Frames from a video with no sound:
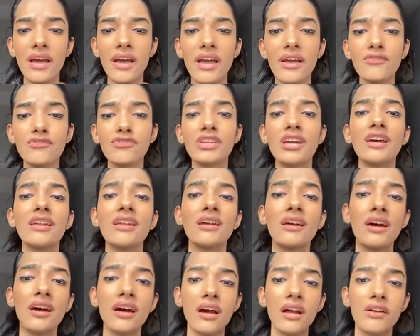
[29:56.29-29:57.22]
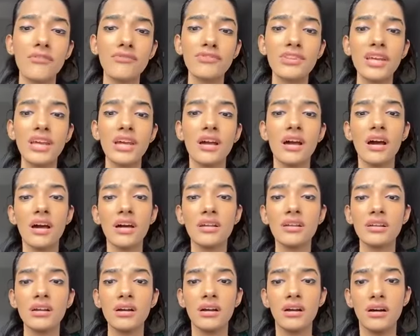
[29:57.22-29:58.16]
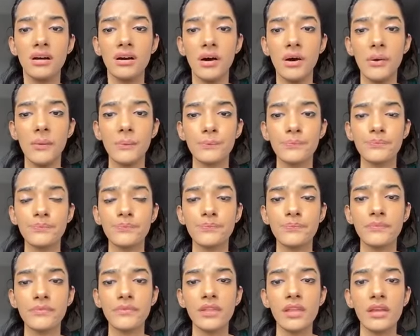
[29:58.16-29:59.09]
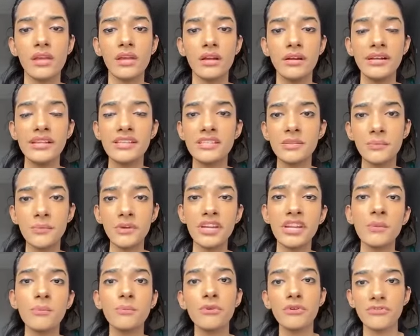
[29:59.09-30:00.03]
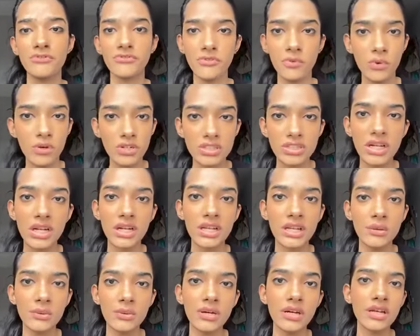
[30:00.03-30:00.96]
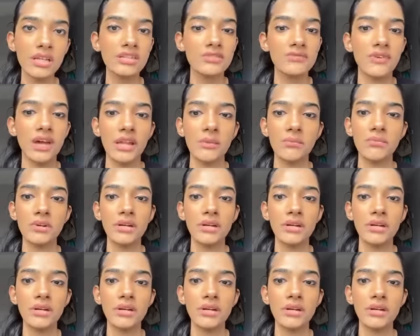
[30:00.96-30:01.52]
If they are disappearing before starting work, it's fine.